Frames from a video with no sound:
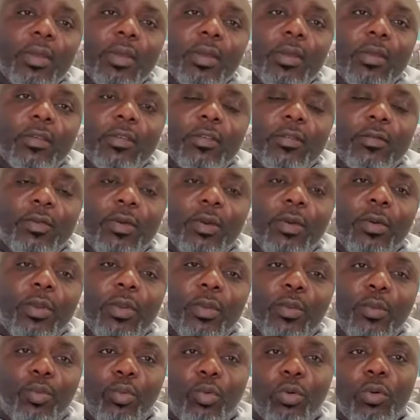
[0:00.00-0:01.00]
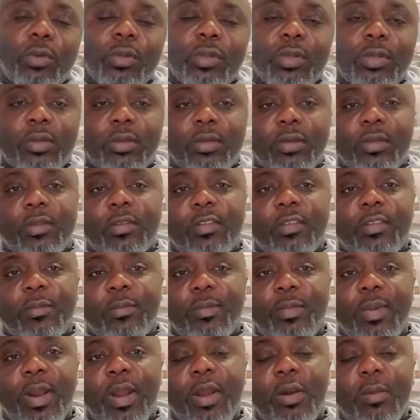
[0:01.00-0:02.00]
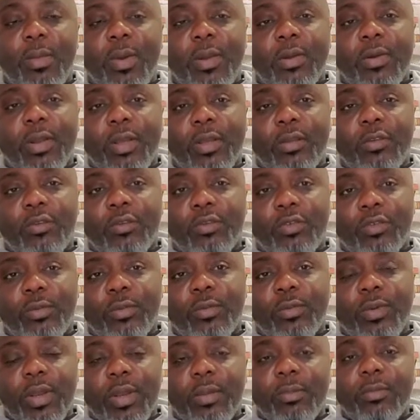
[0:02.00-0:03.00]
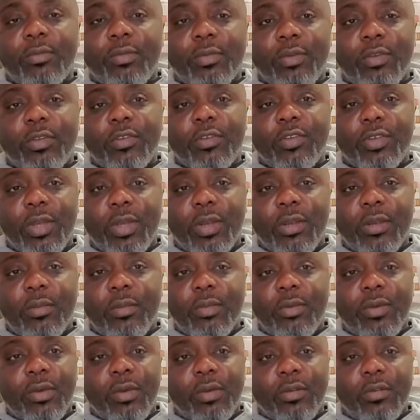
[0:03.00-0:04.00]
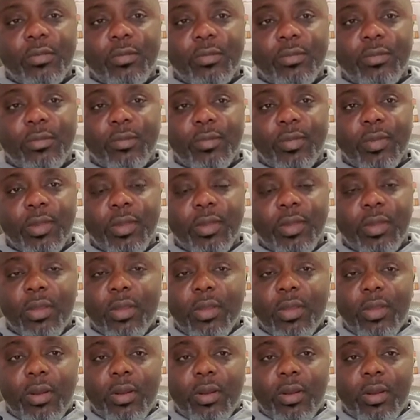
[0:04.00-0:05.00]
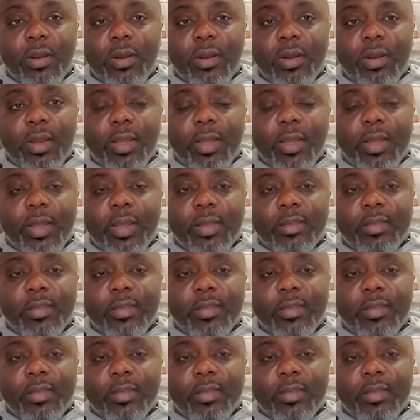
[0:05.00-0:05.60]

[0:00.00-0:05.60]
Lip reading: It's very important. It's paramount that you subscribe to this channel, because like I